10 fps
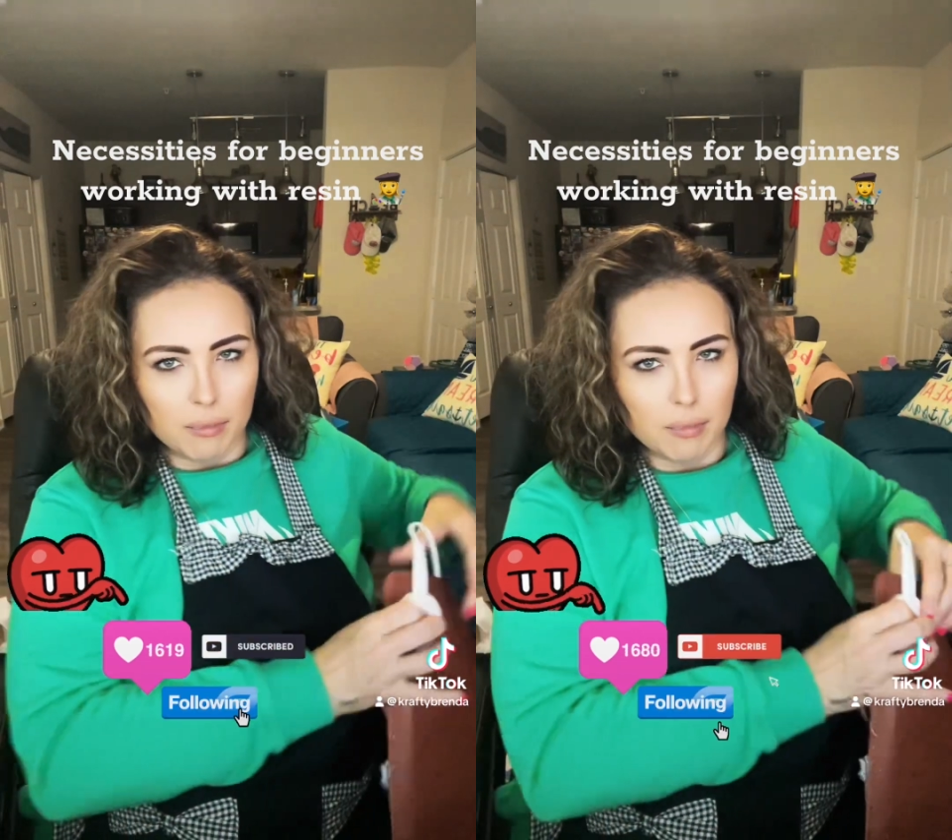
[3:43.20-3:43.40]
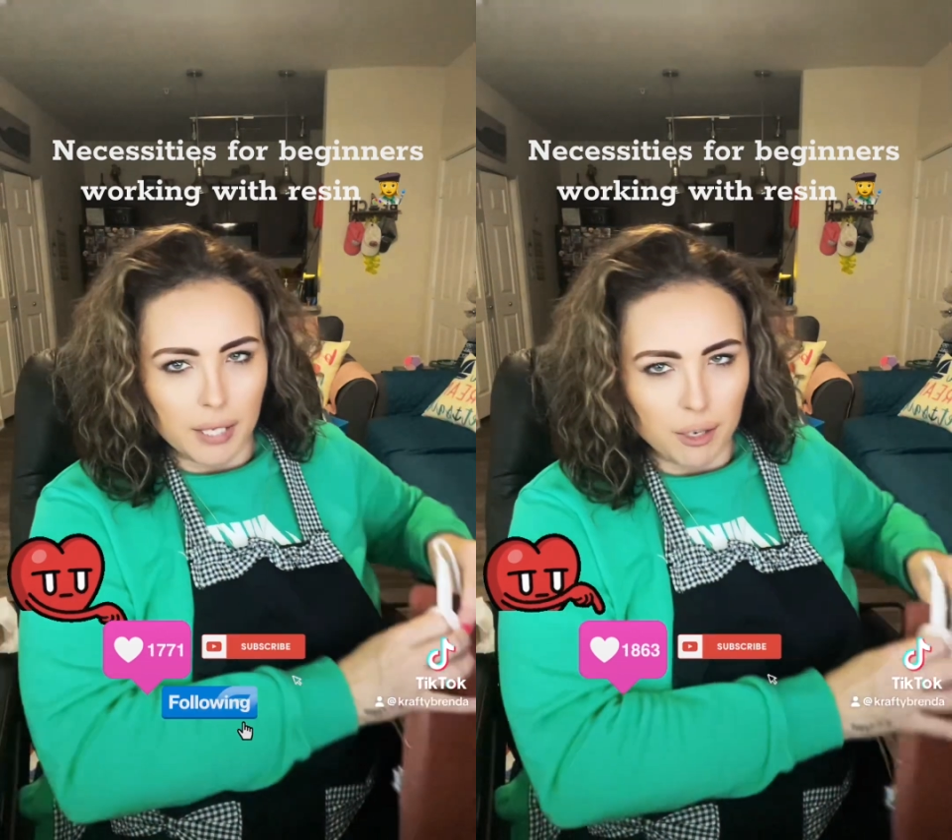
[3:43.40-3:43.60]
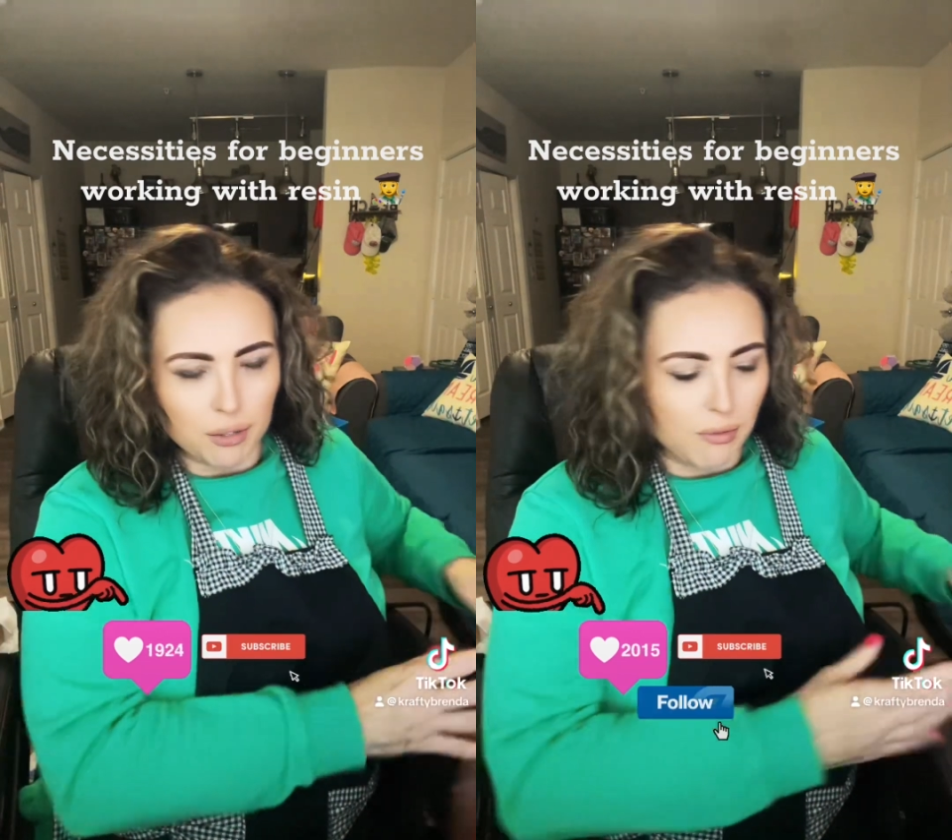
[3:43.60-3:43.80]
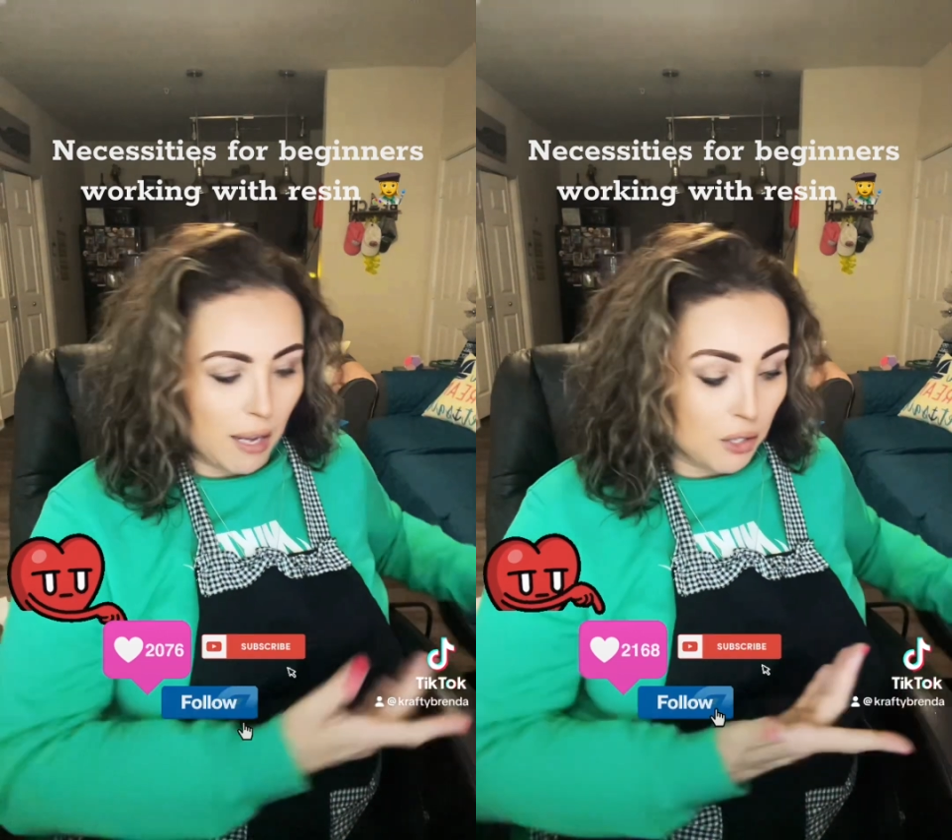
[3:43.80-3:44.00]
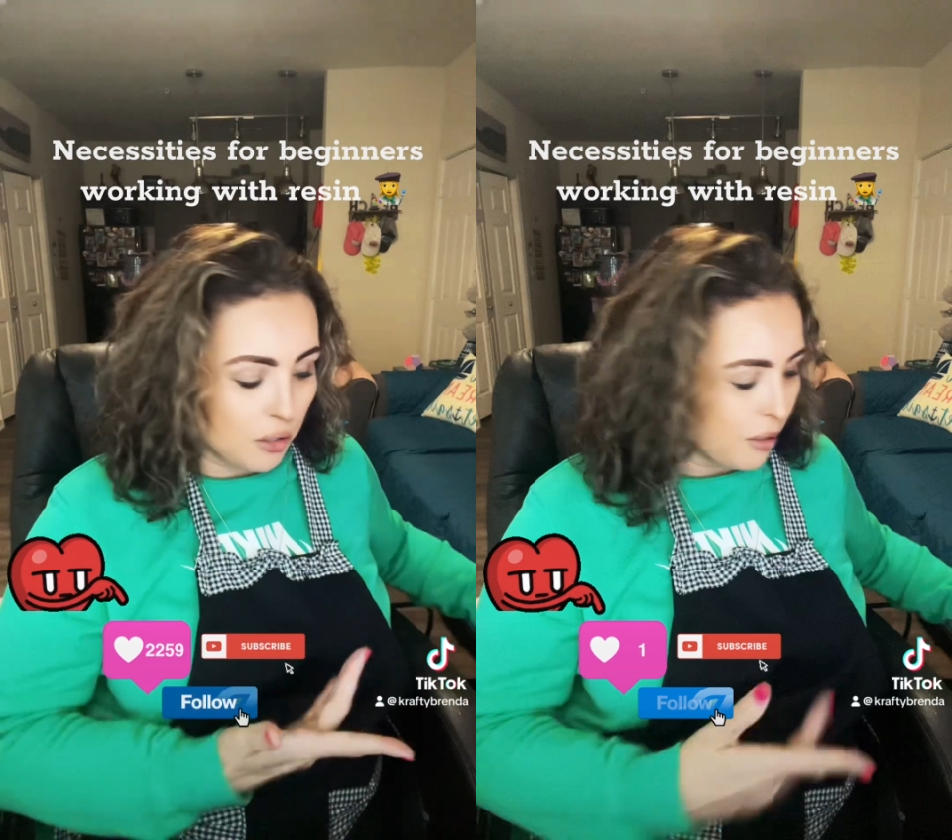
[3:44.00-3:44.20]
cures
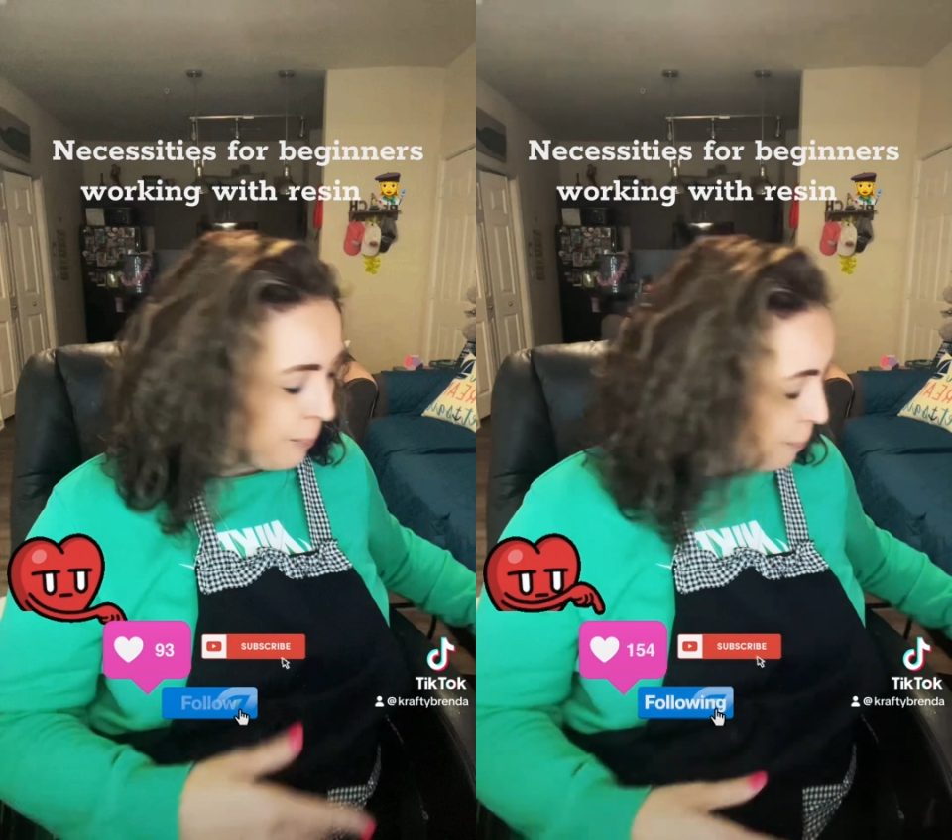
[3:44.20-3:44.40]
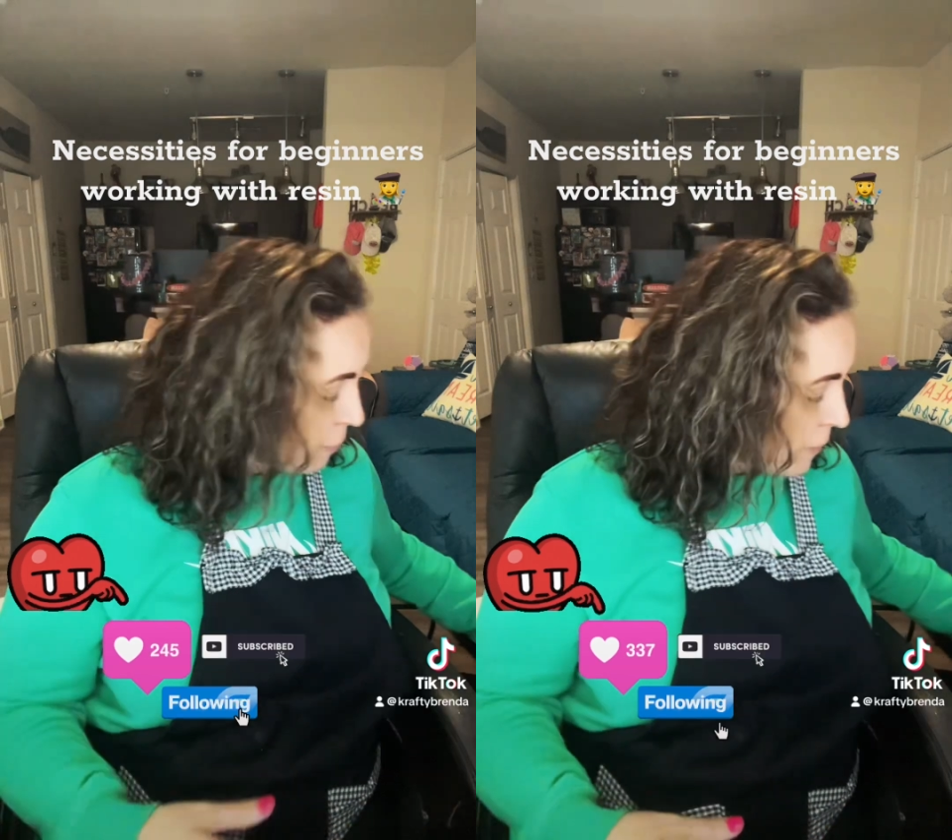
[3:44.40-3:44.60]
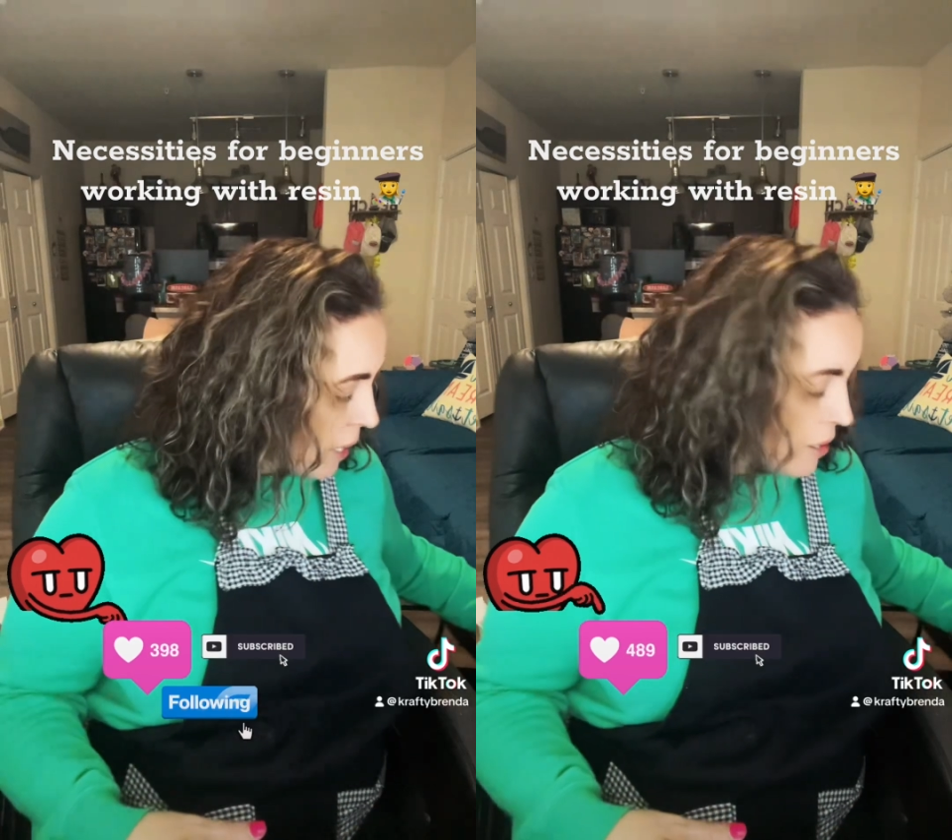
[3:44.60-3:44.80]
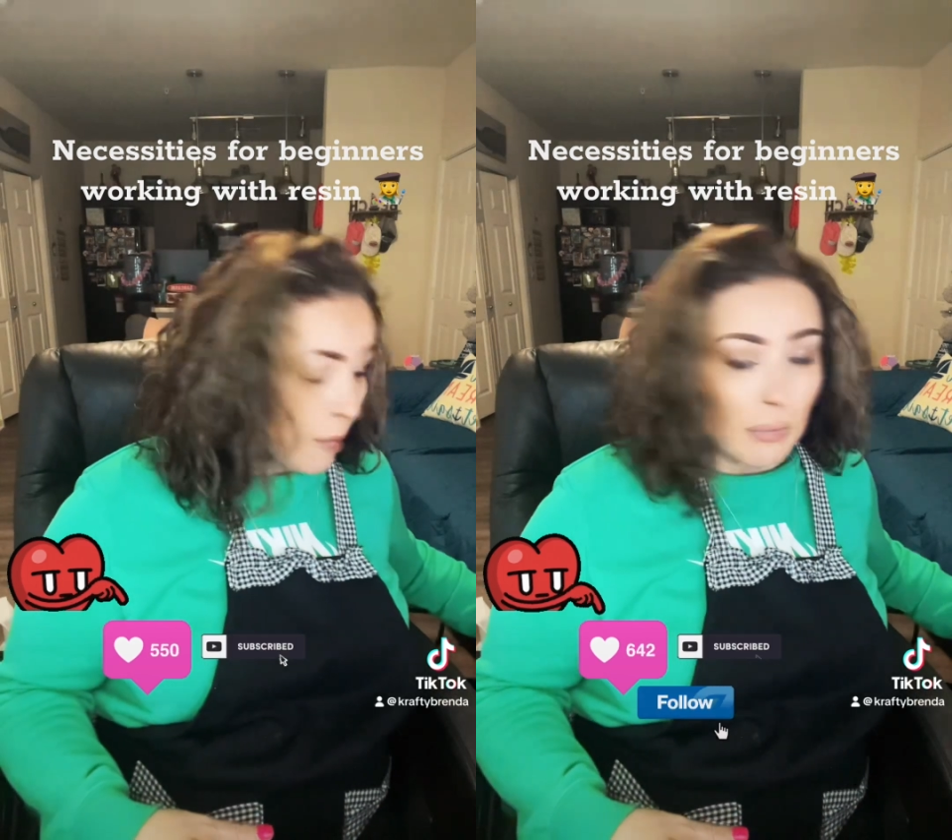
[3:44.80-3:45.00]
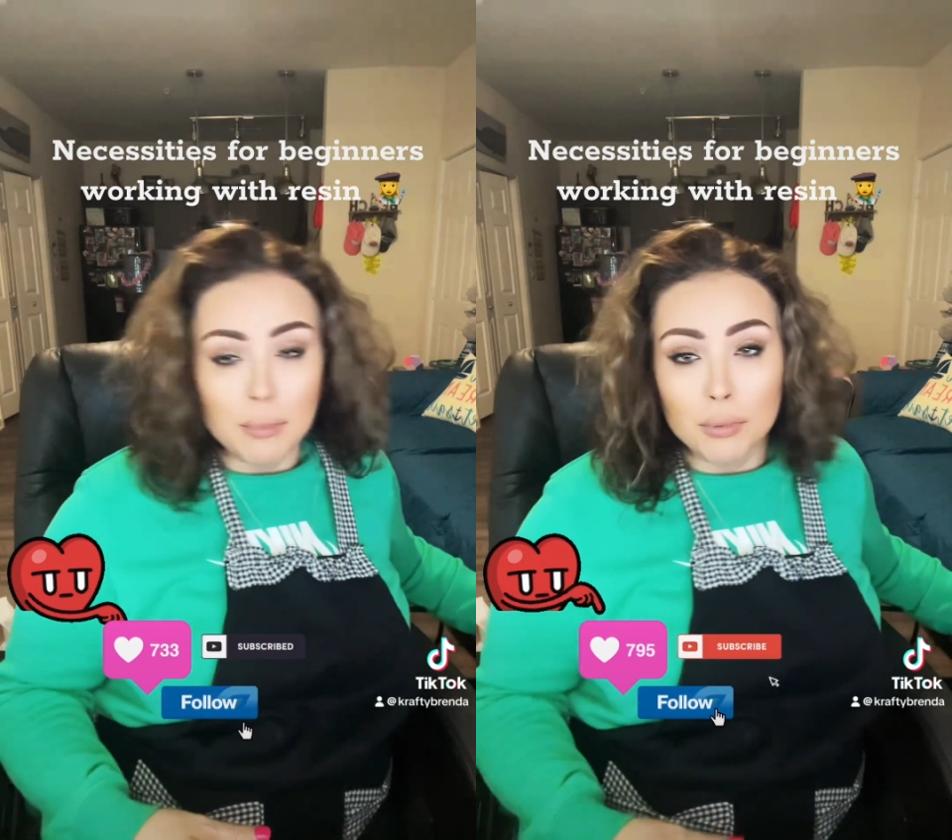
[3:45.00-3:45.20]
faster. Some
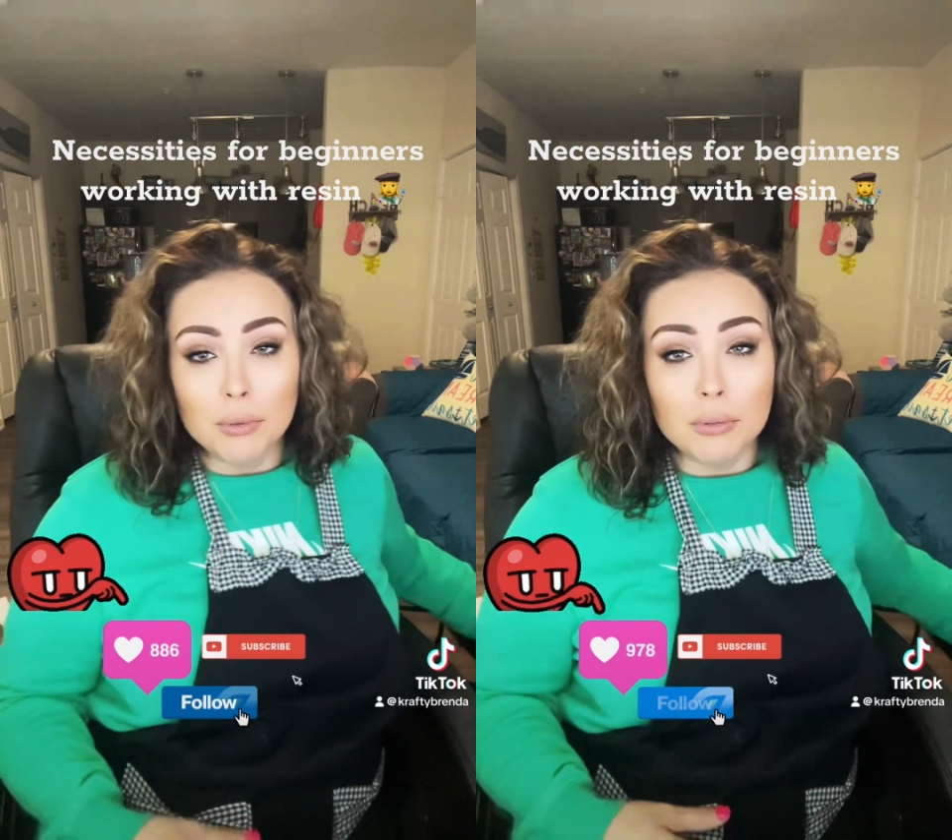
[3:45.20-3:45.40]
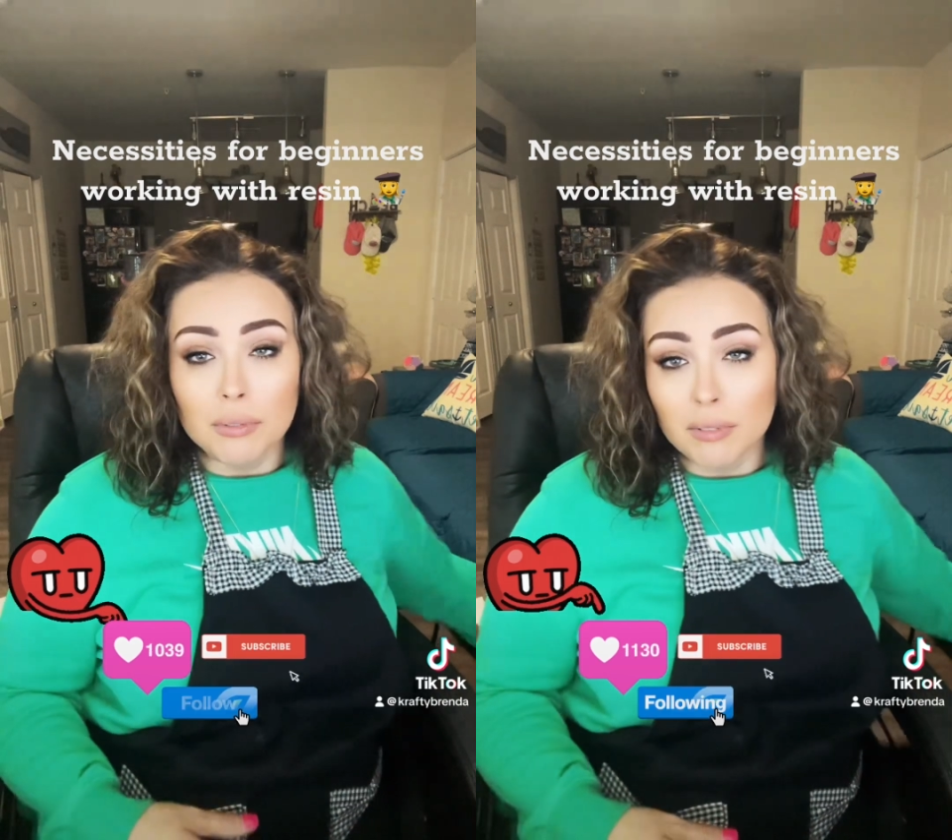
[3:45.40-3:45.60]
people,